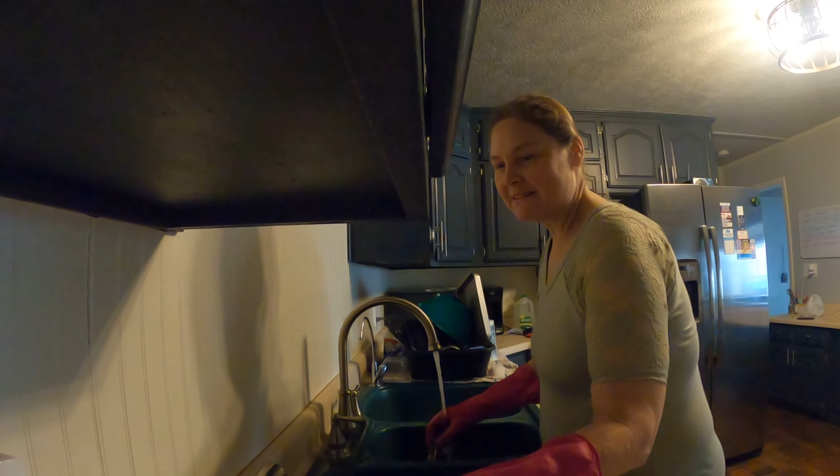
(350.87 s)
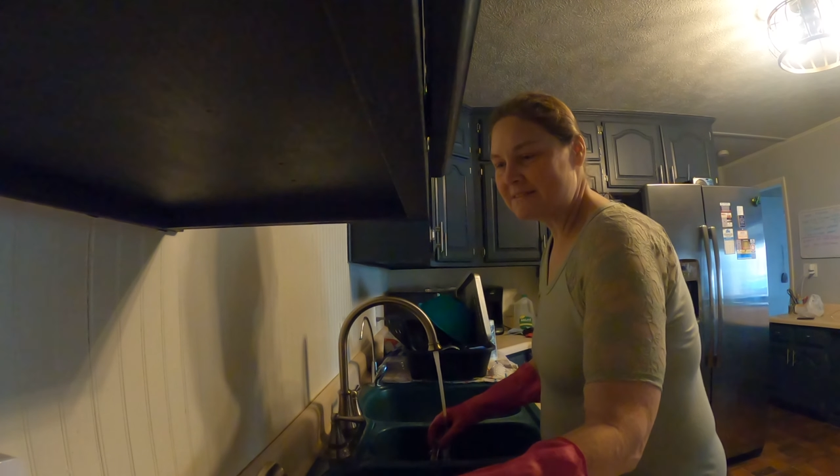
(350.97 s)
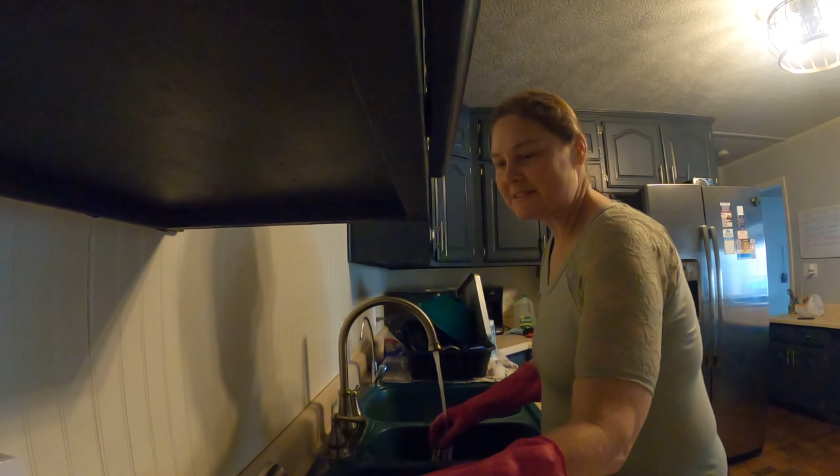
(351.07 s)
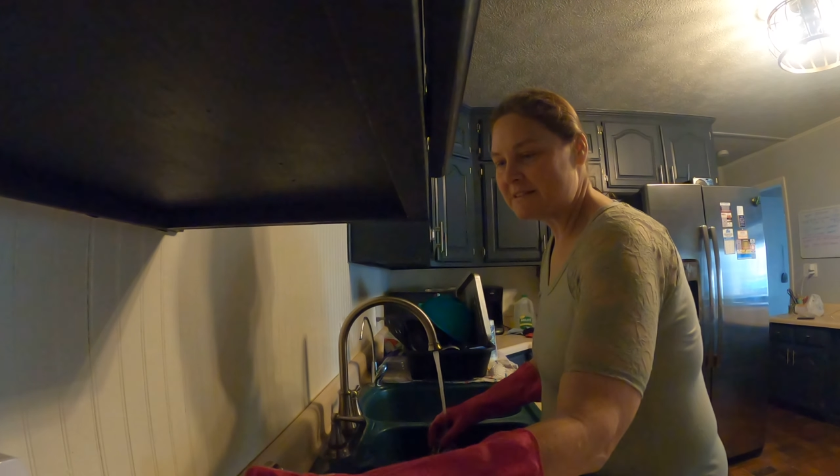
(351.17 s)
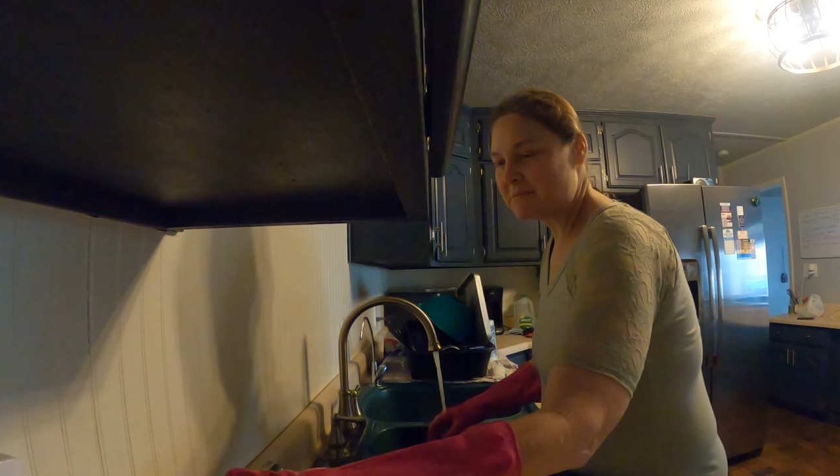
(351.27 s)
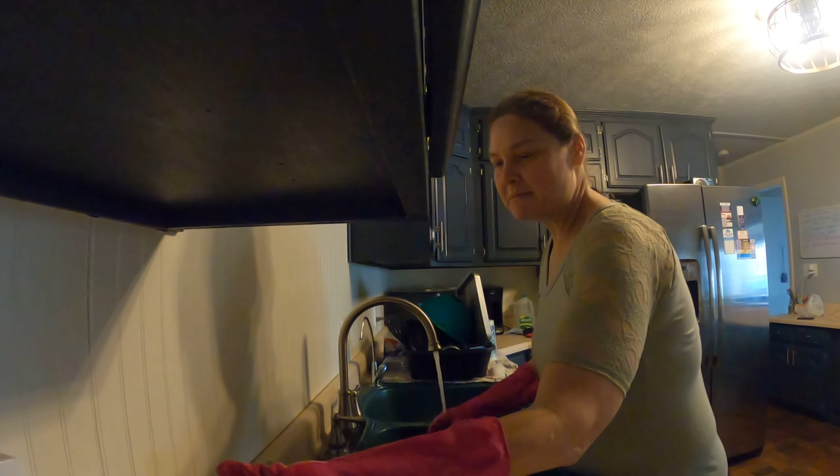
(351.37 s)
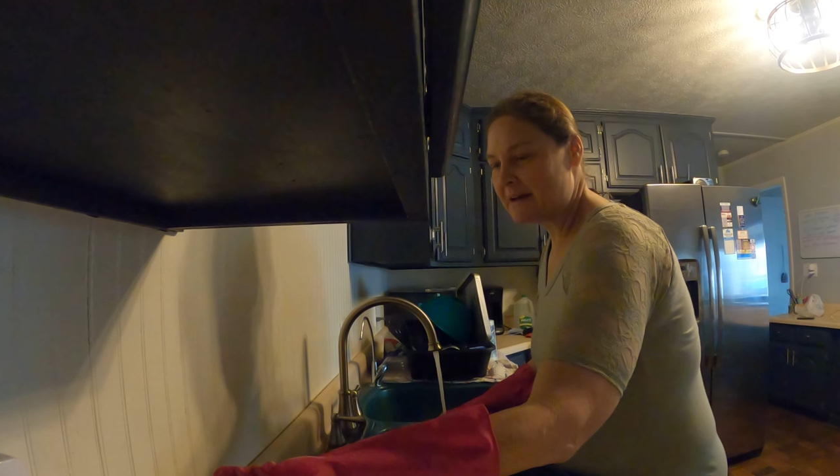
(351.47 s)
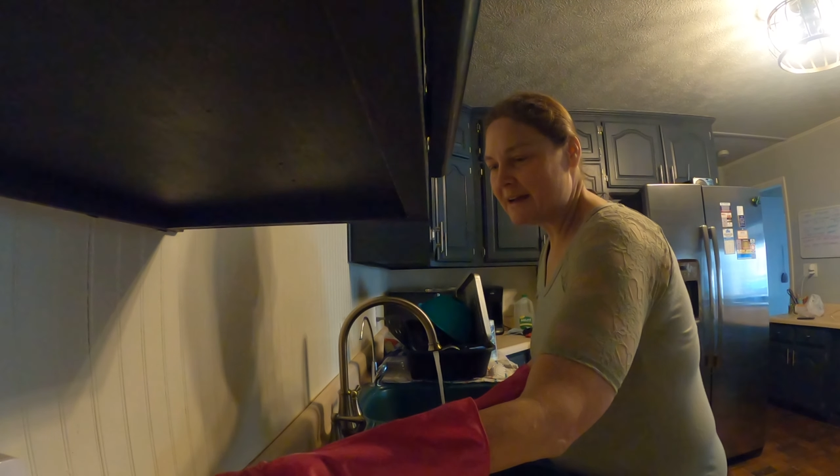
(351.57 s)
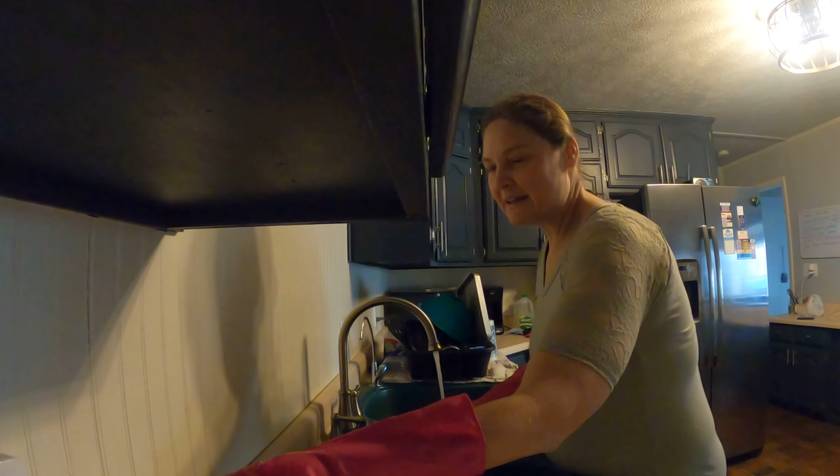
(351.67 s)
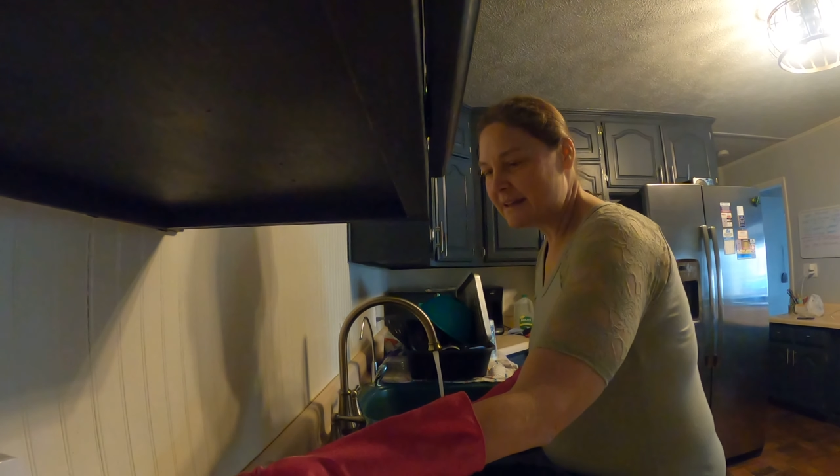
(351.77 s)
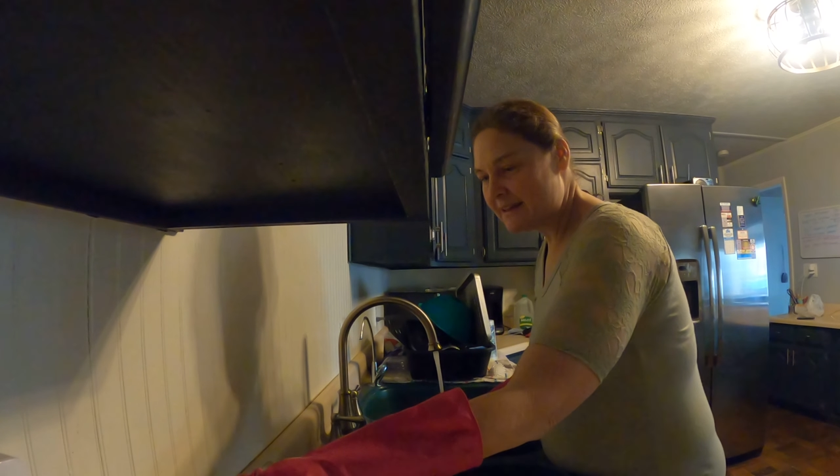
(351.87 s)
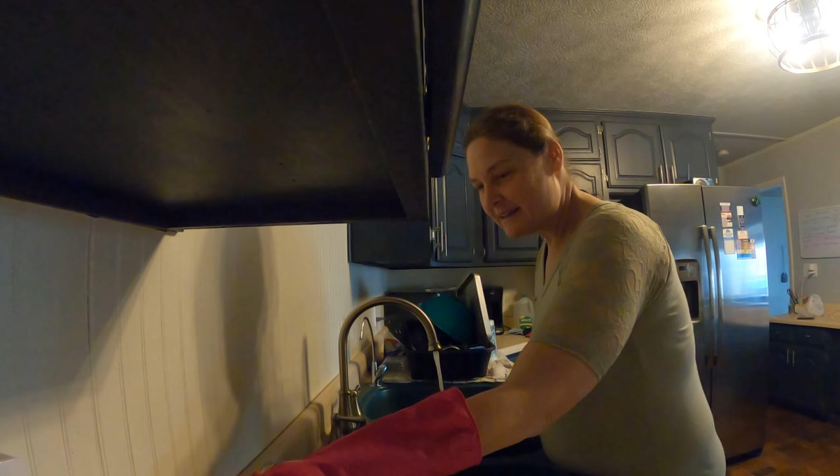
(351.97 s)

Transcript: Use some uh,